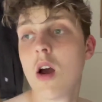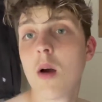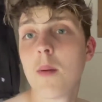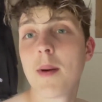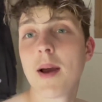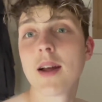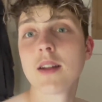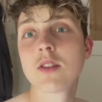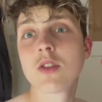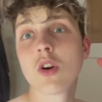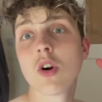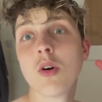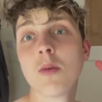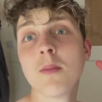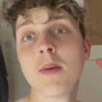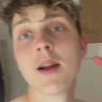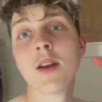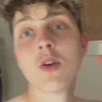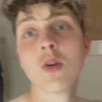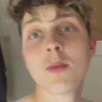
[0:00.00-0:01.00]
about to go on
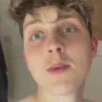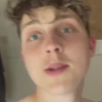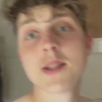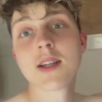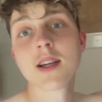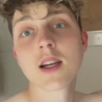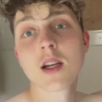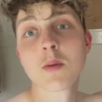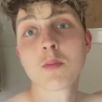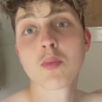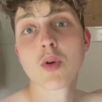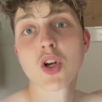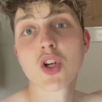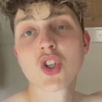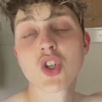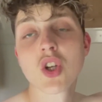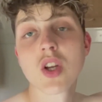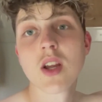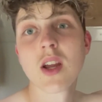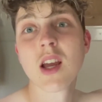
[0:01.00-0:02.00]
my Normatec
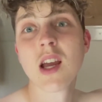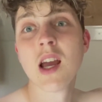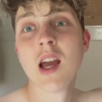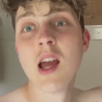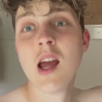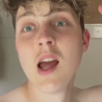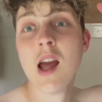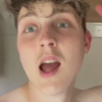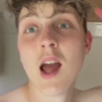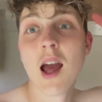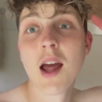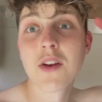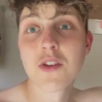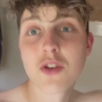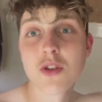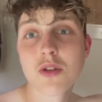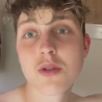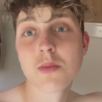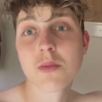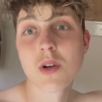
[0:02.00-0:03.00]
compression gear,
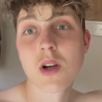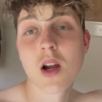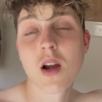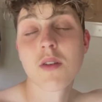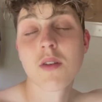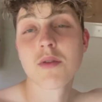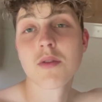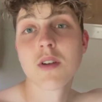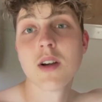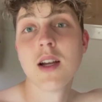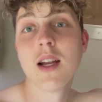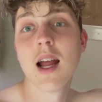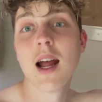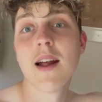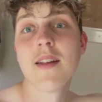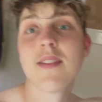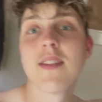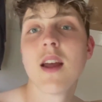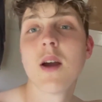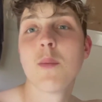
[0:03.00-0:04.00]
do some recovery,
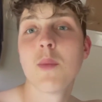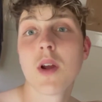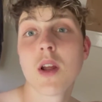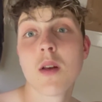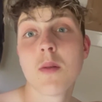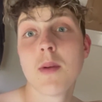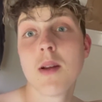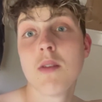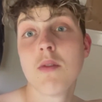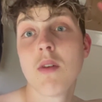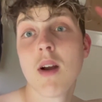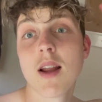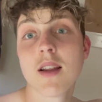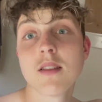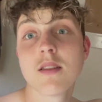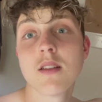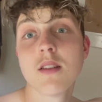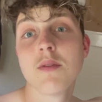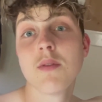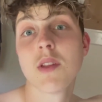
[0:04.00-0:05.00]
and then we're going to be
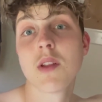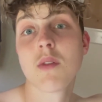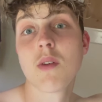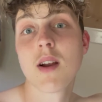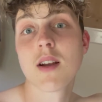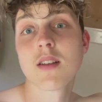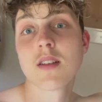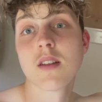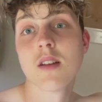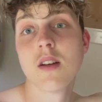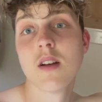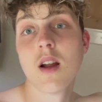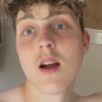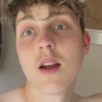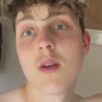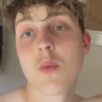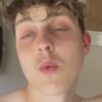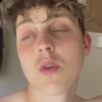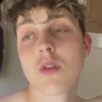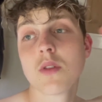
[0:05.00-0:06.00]
resting for the rest of the
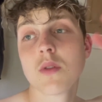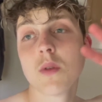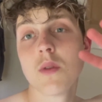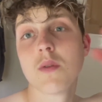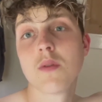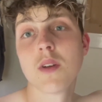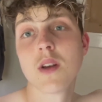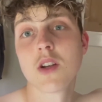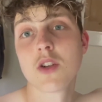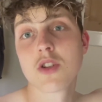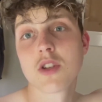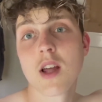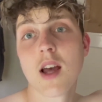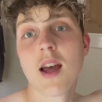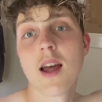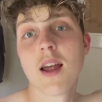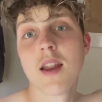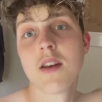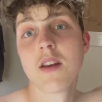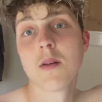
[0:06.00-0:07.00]
night once we've finished
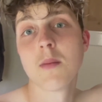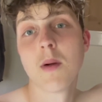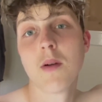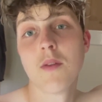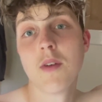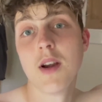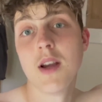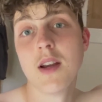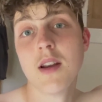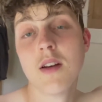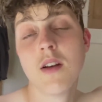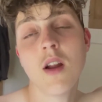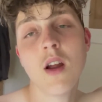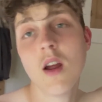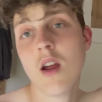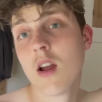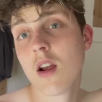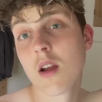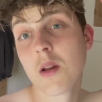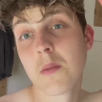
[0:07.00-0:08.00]
that and done my reading.
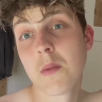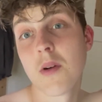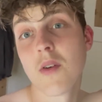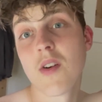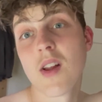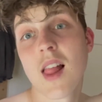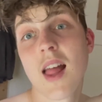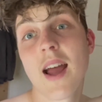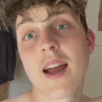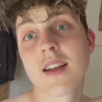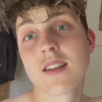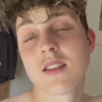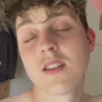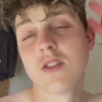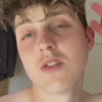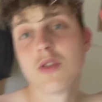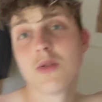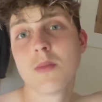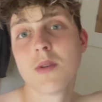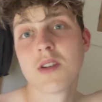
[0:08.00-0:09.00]
I'm going to be relaxing,
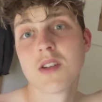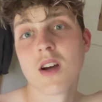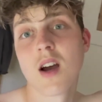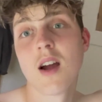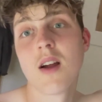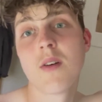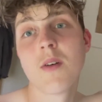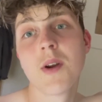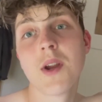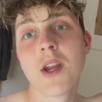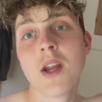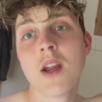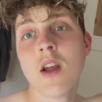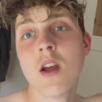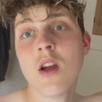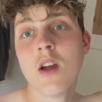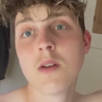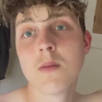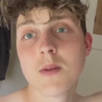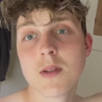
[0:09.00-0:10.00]
do my diary,
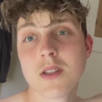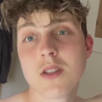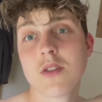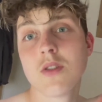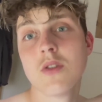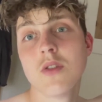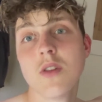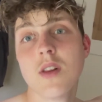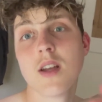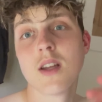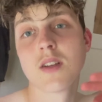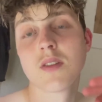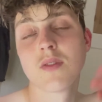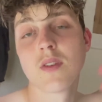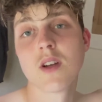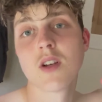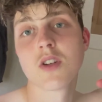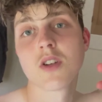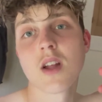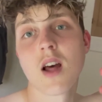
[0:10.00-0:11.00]
my to-do list,
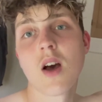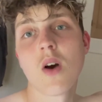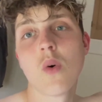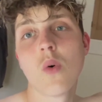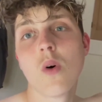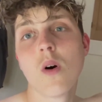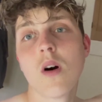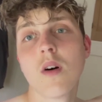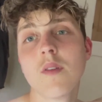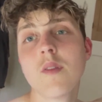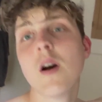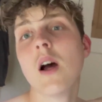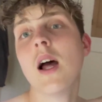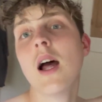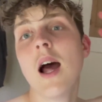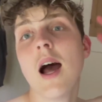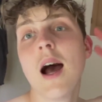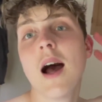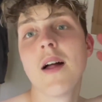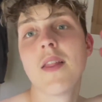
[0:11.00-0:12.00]
finish that all off,
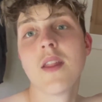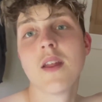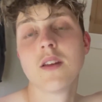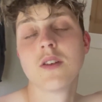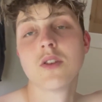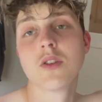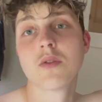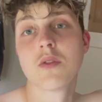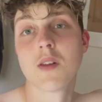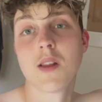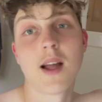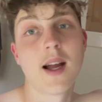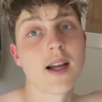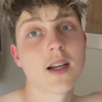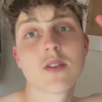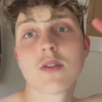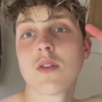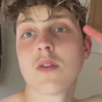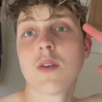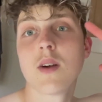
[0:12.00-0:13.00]
and then just
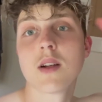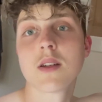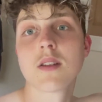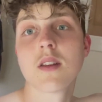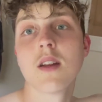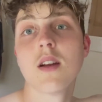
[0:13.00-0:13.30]
relax the rest of the